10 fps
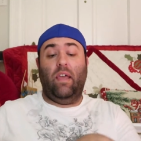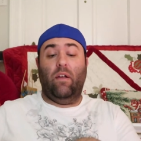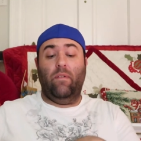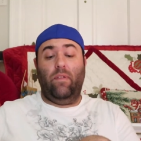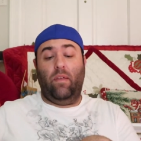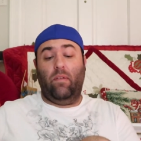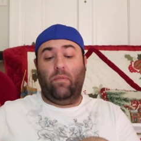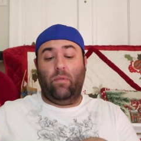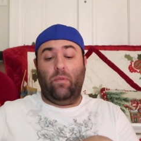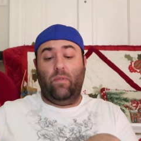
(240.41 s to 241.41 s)
care of
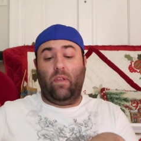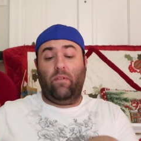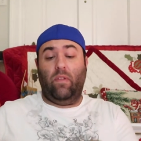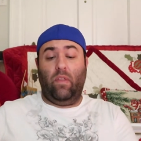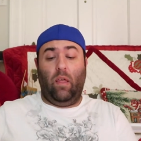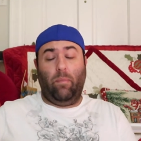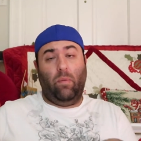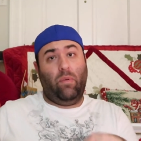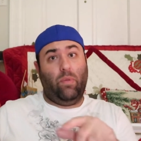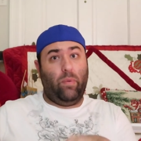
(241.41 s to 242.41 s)
him through stuff and helped
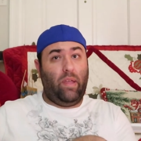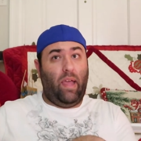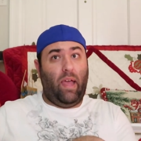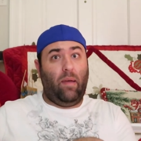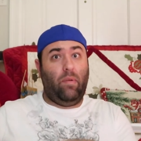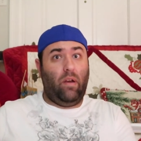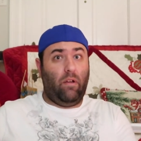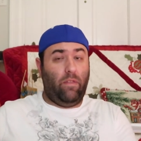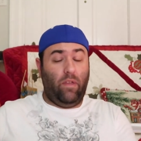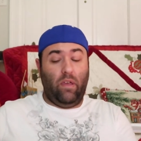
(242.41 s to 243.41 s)
him with rehab and
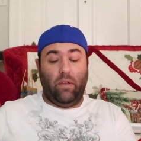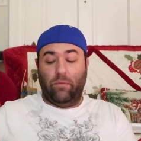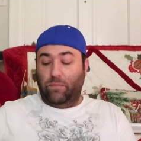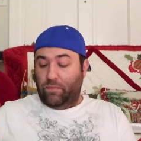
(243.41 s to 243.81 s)
everything.